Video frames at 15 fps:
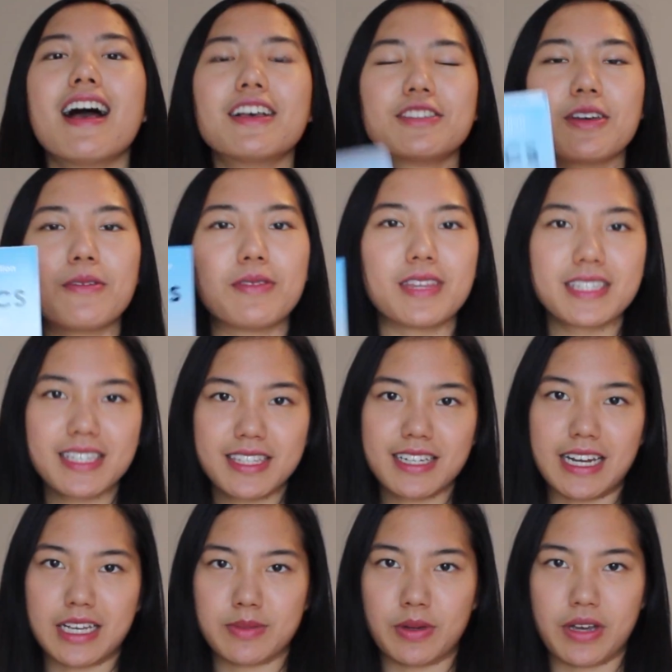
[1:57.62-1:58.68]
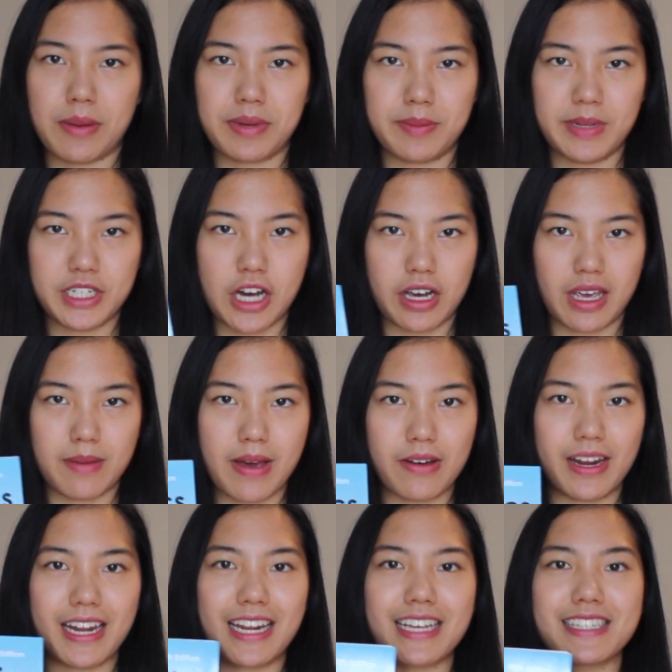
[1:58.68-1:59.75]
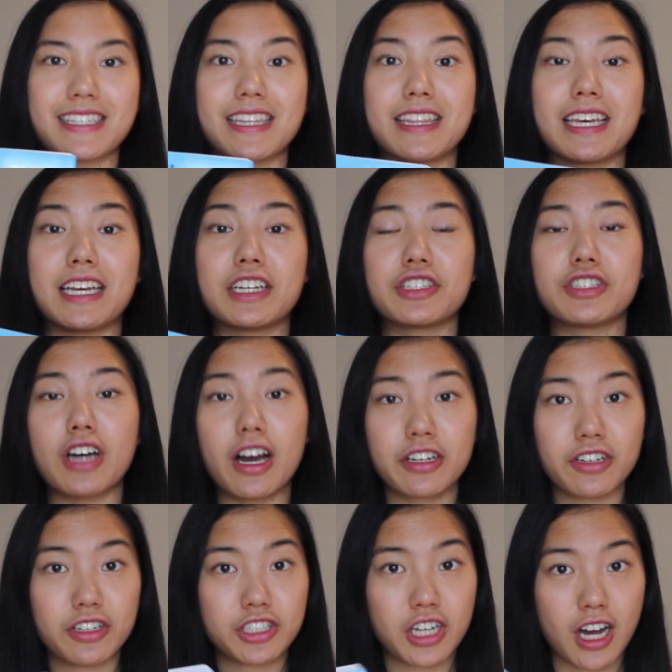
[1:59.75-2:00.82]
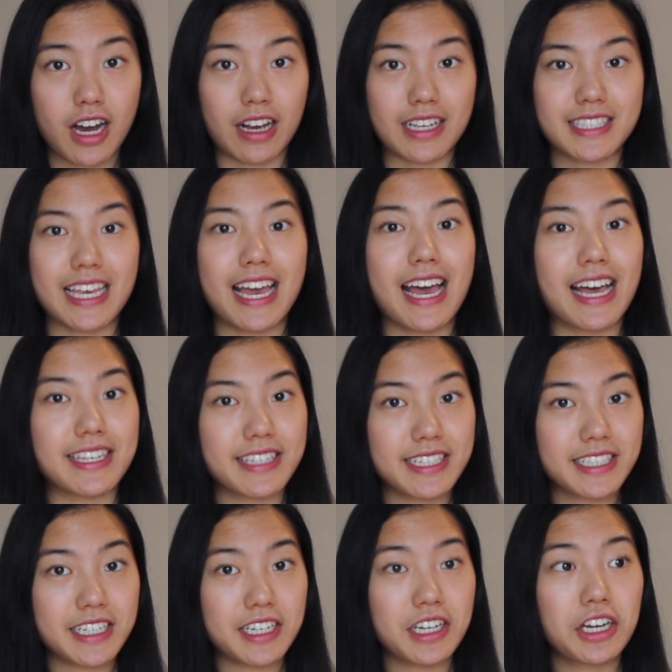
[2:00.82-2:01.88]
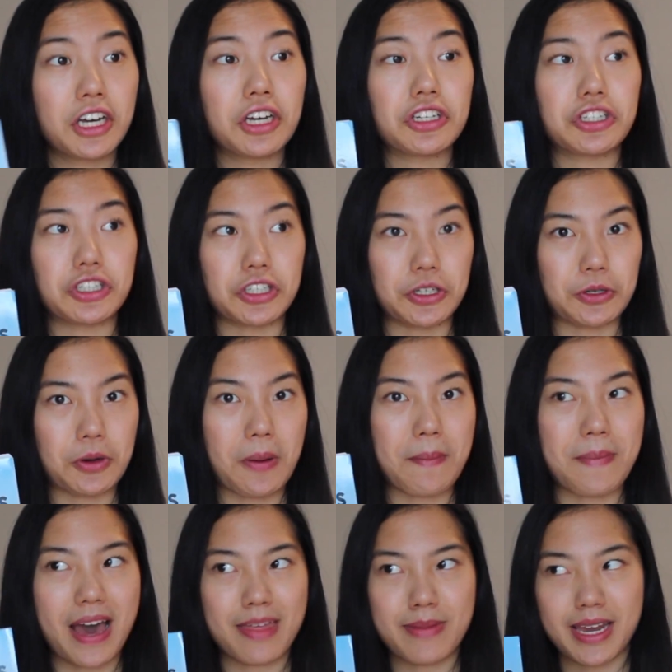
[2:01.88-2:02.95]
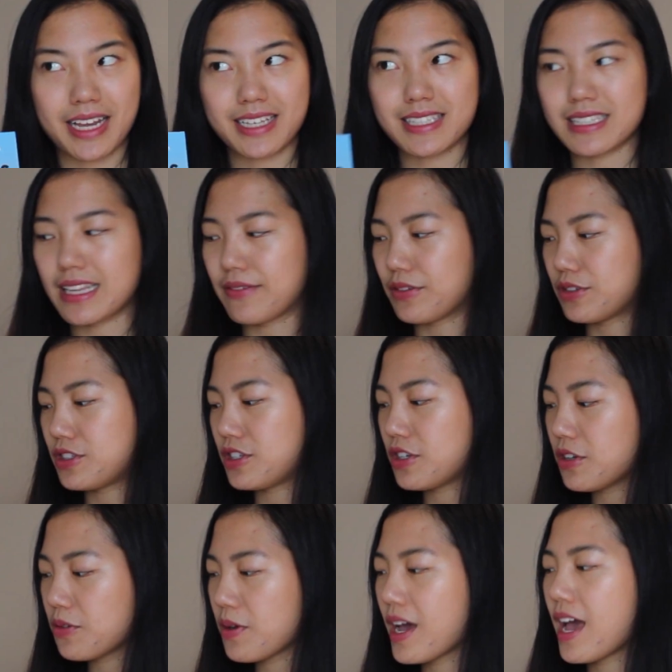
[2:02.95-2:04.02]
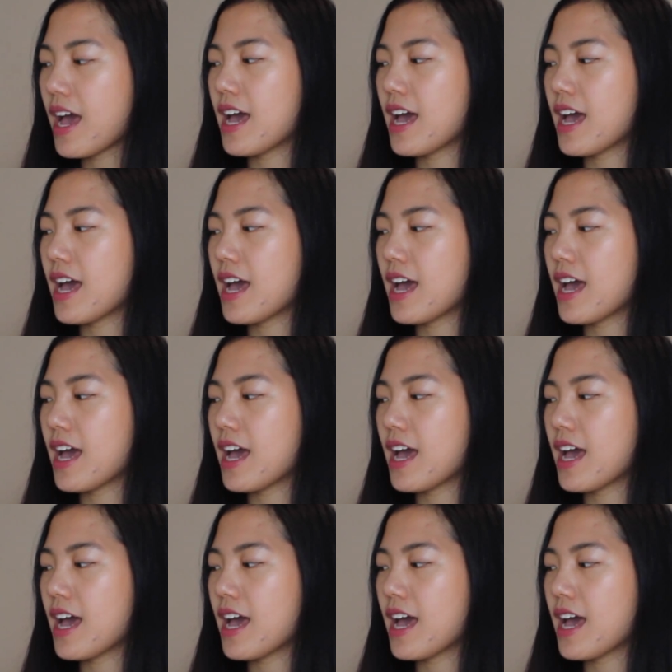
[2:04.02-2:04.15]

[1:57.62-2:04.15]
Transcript: So this is the next book I'm going to be talking about. It is the Dr. Chung's SAT II Mathematics Level 2